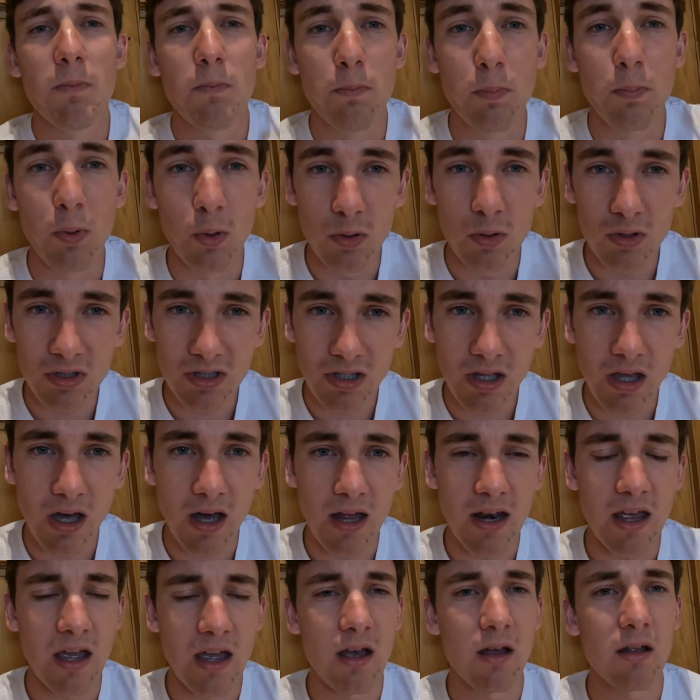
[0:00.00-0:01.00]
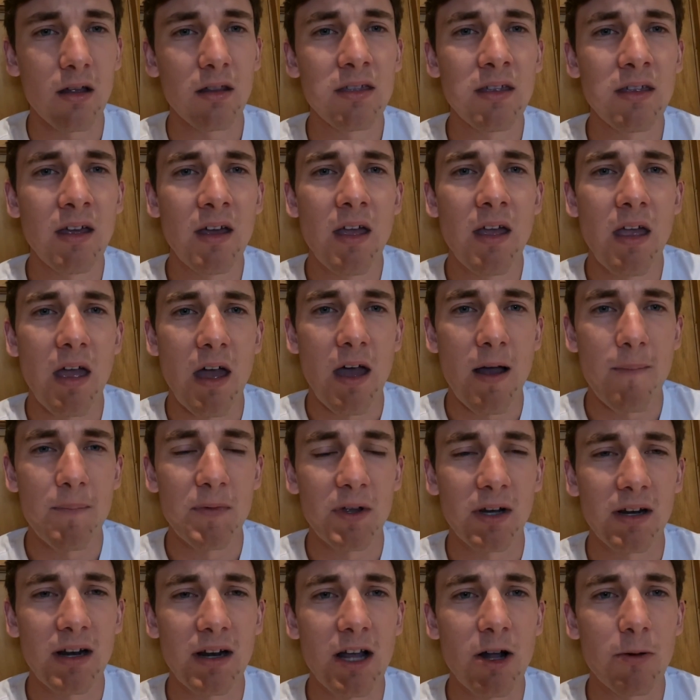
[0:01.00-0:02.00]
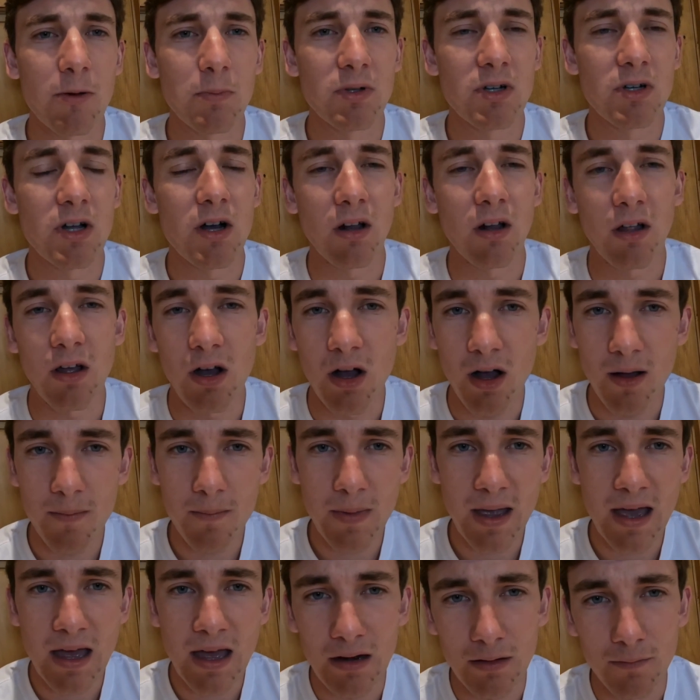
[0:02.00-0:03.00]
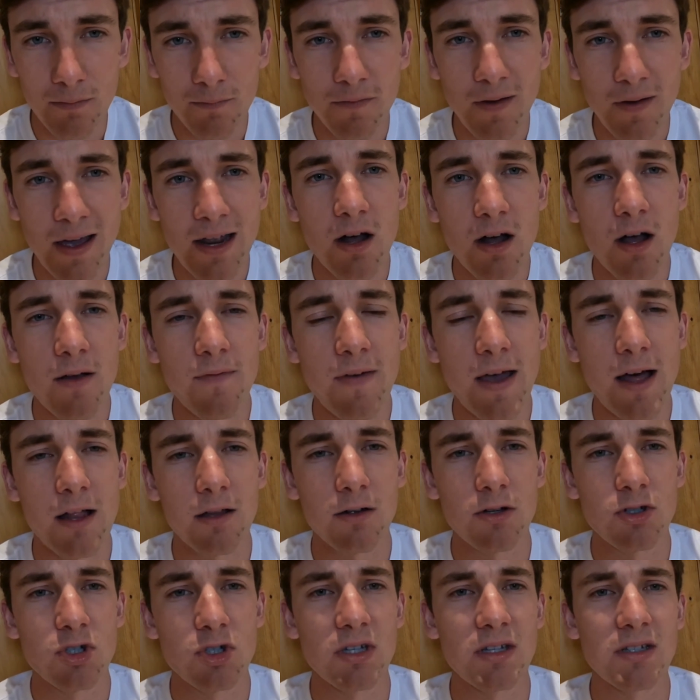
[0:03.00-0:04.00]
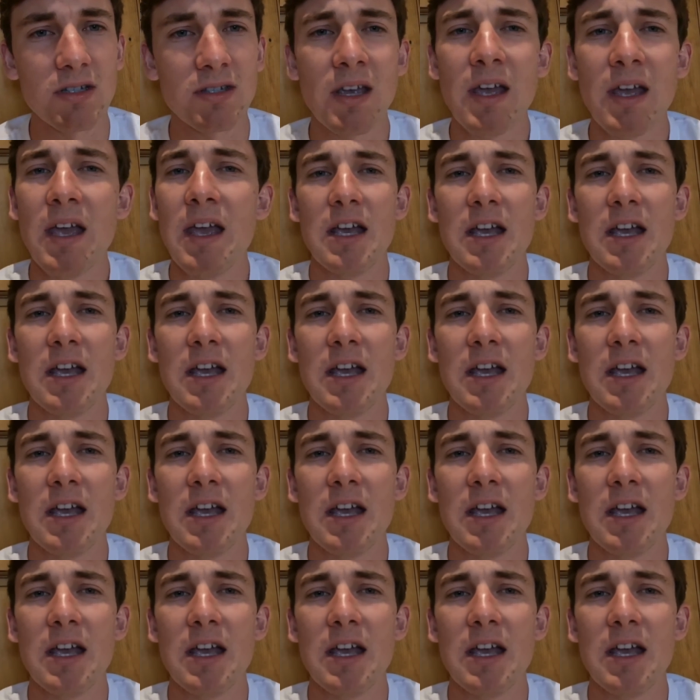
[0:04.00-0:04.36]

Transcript: boost gut health. They're going to help your dog combat and fight off allergies,